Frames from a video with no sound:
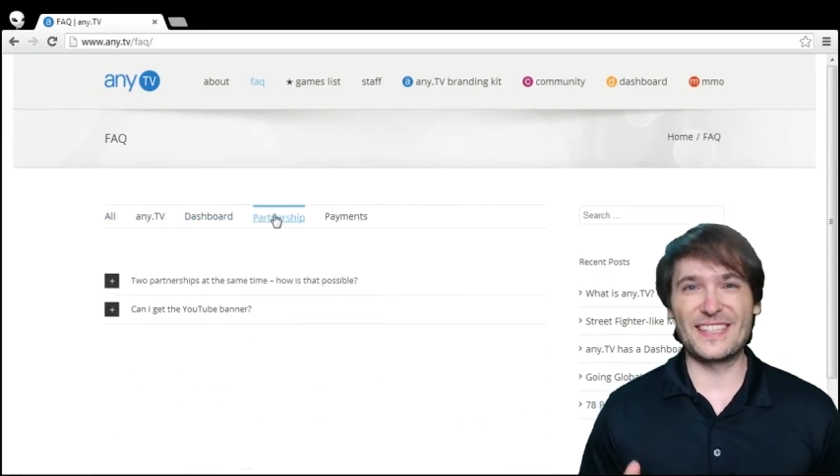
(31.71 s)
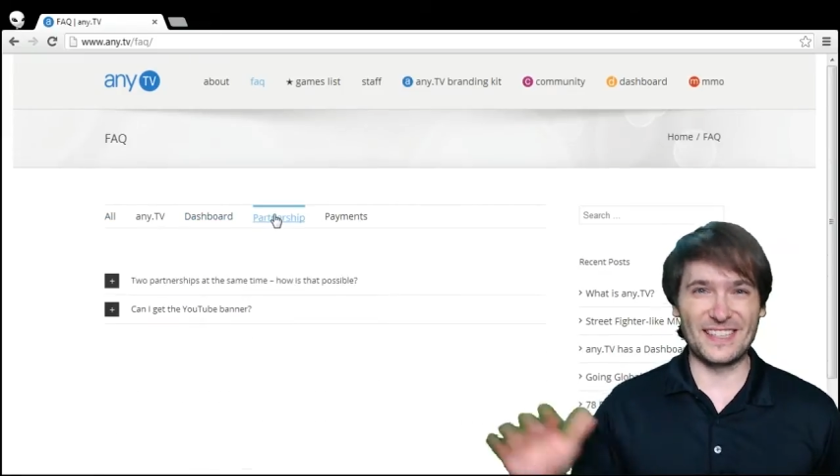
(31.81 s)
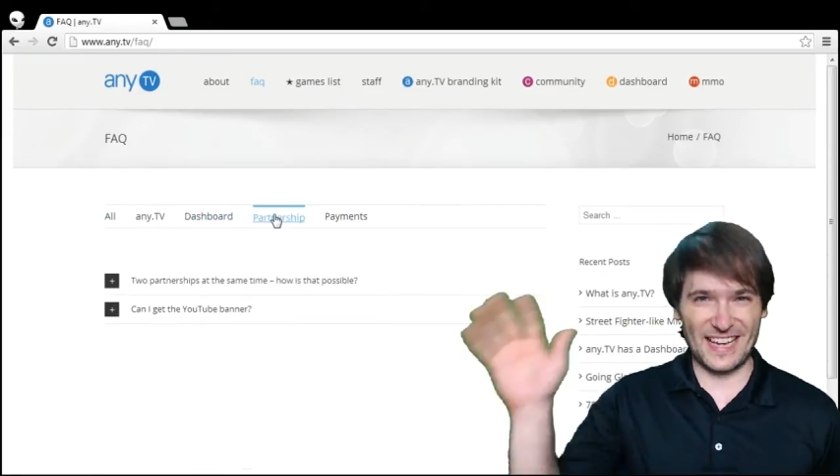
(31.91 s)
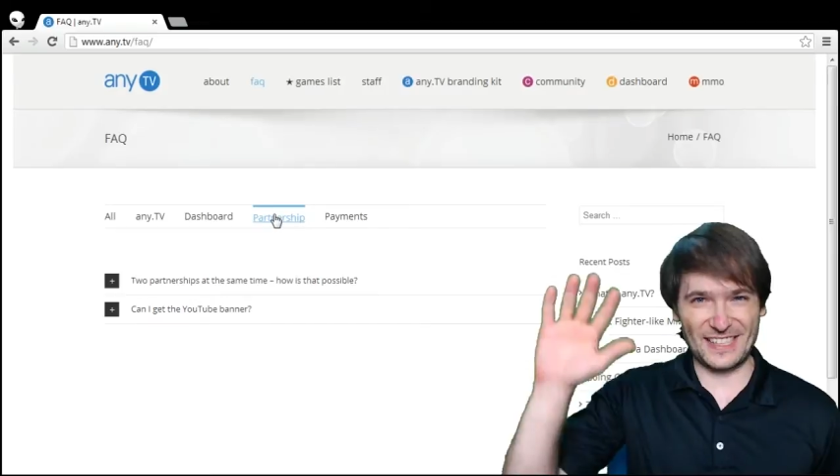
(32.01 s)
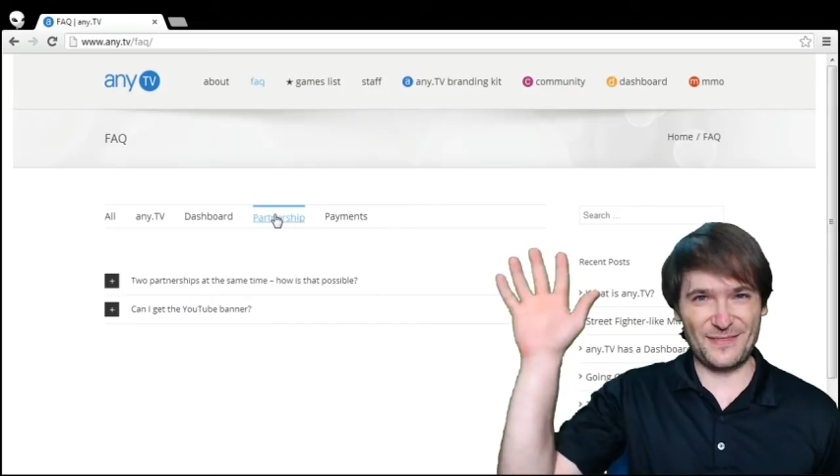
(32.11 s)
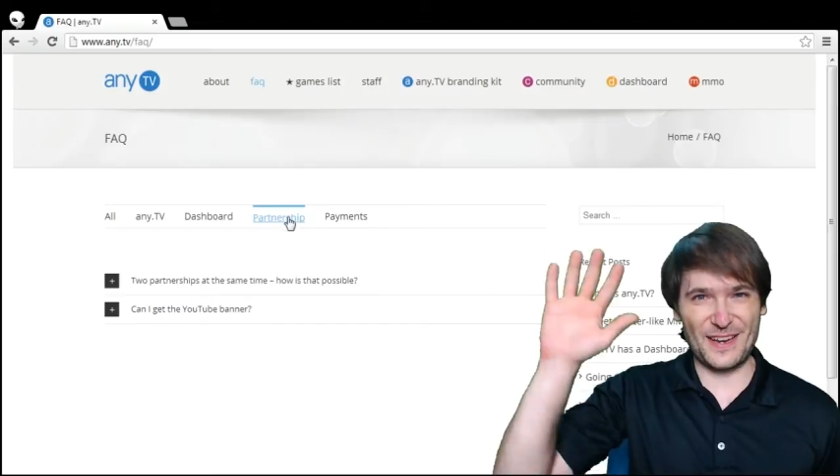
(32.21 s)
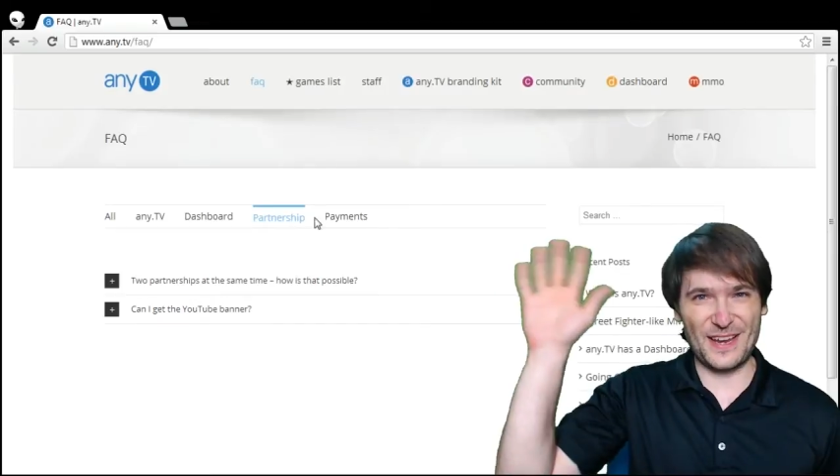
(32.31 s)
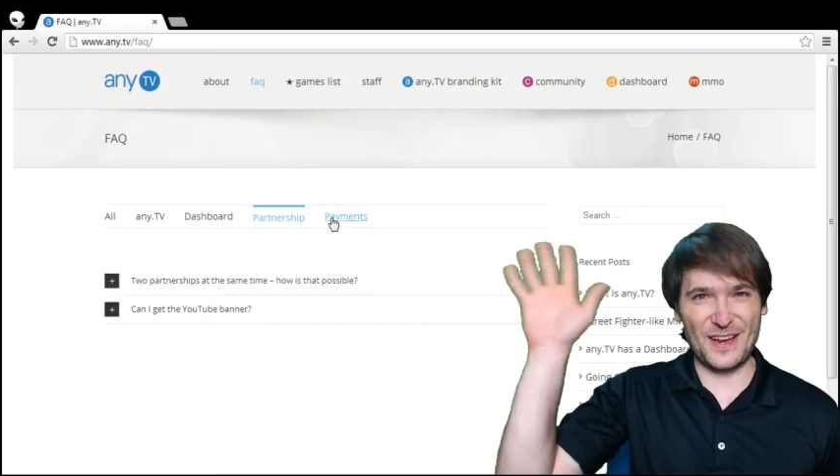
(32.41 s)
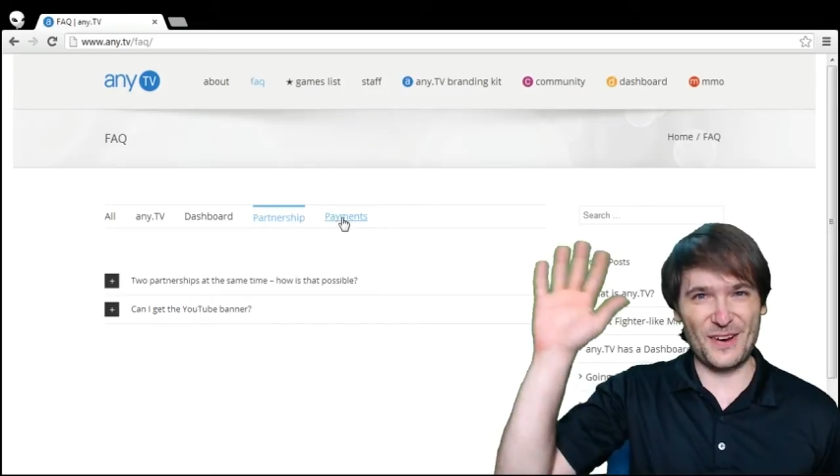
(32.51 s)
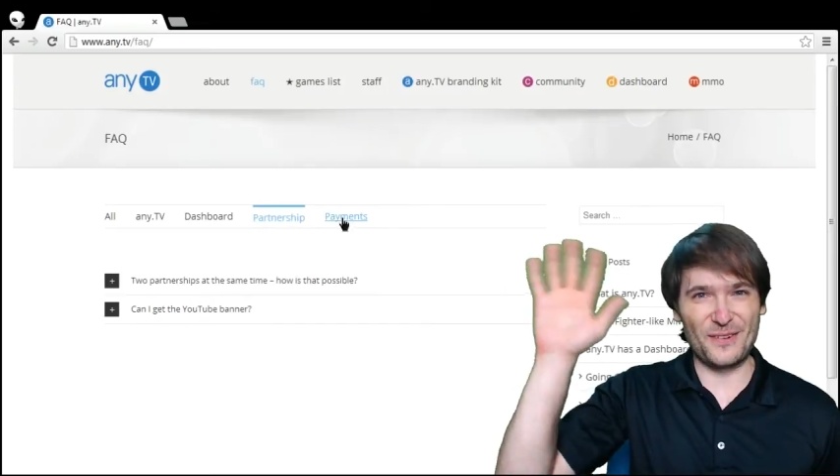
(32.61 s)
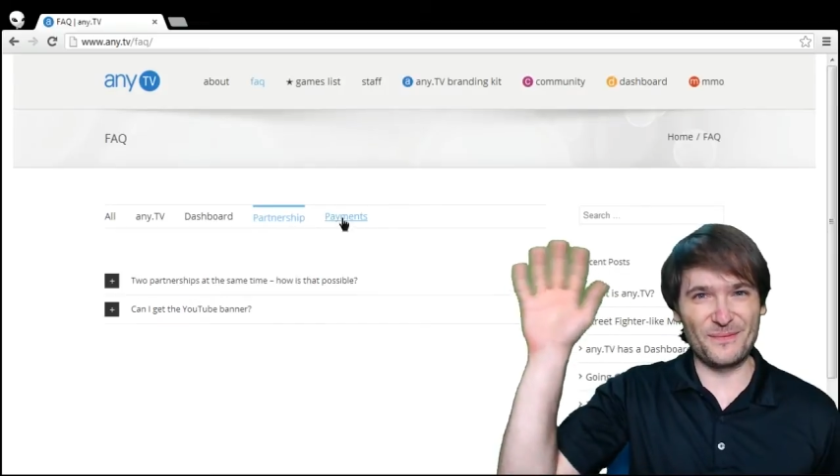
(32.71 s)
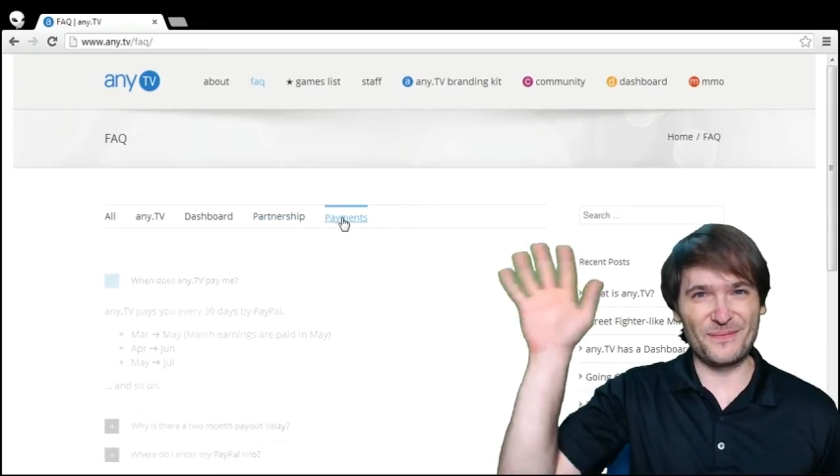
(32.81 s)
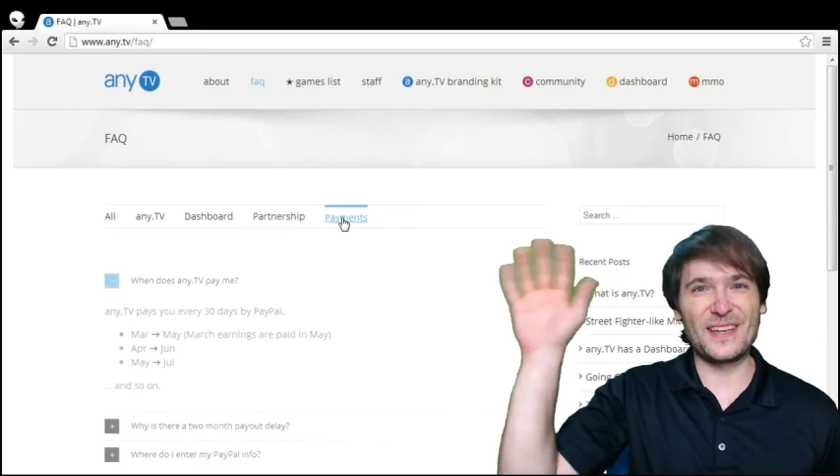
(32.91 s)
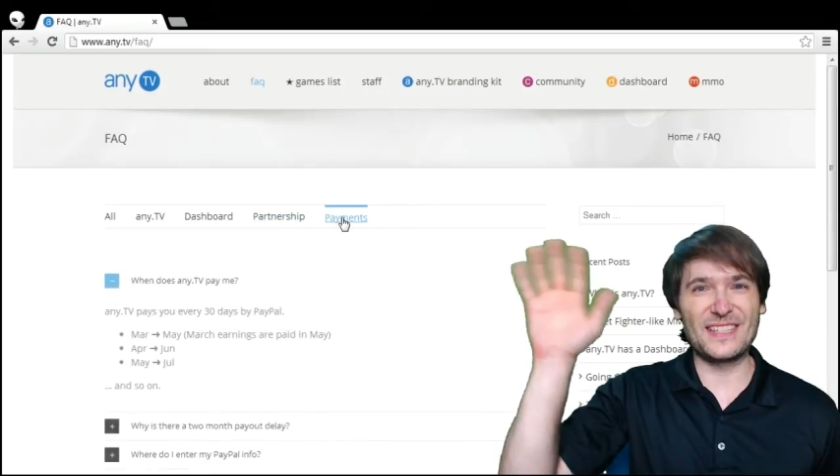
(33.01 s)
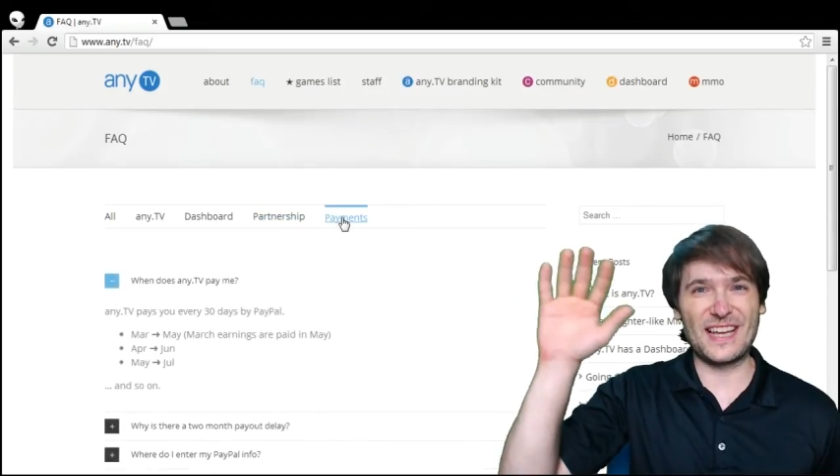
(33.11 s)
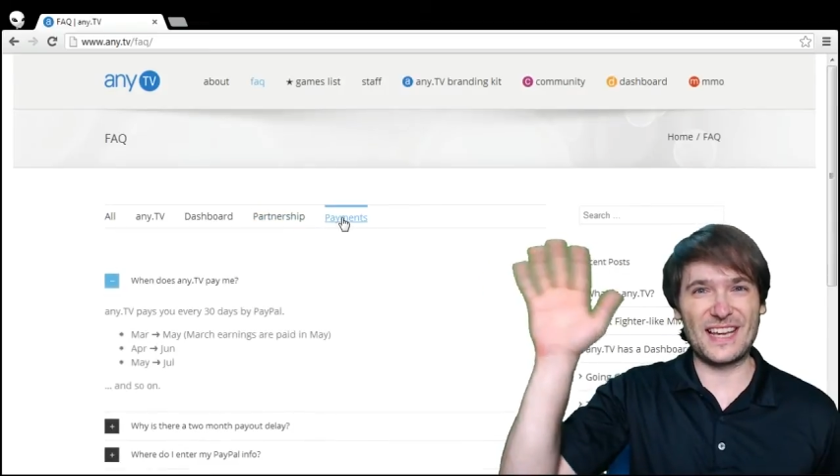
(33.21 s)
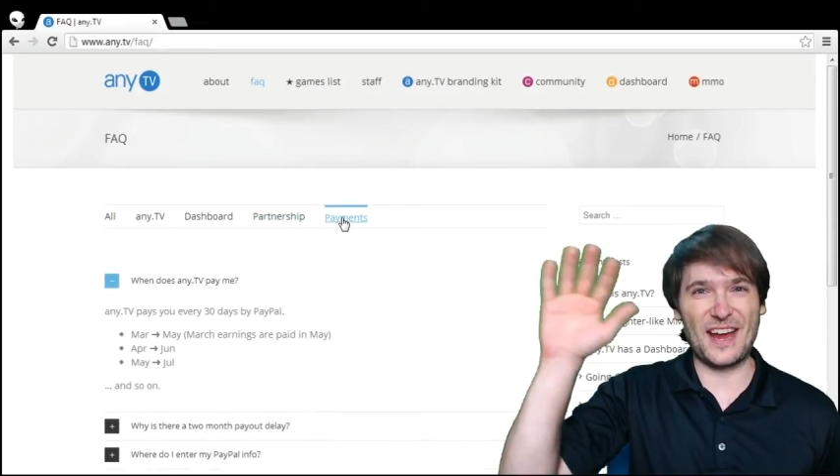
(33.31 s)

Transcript: Till next video, take